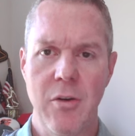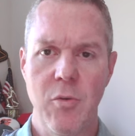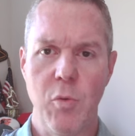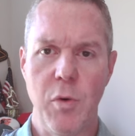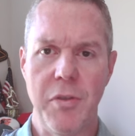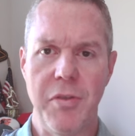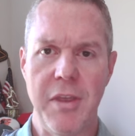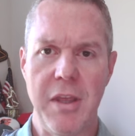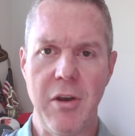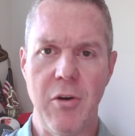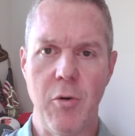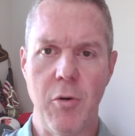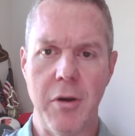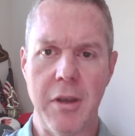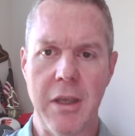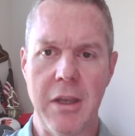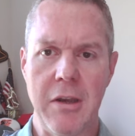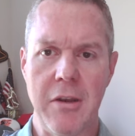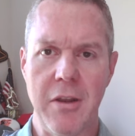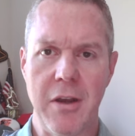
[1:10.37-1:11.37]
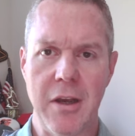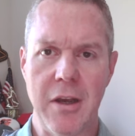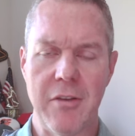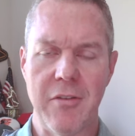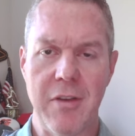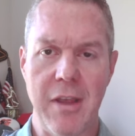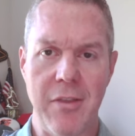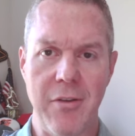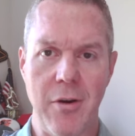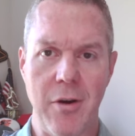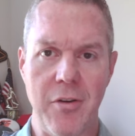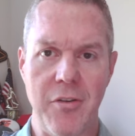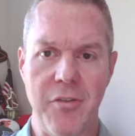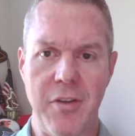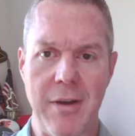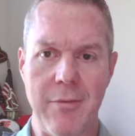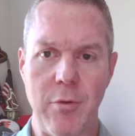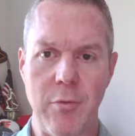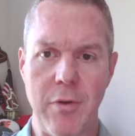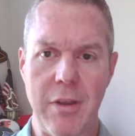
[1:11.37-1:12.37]
with the Oregon Ducks, and there are
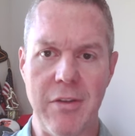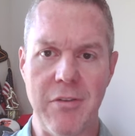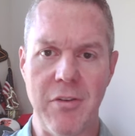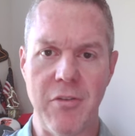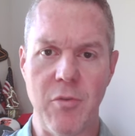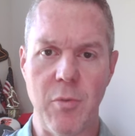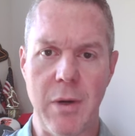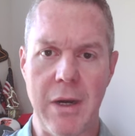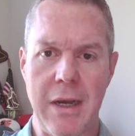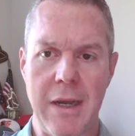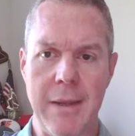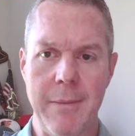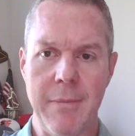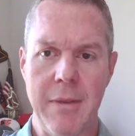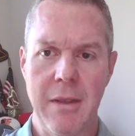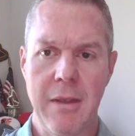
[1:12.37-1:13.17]
several reasons why.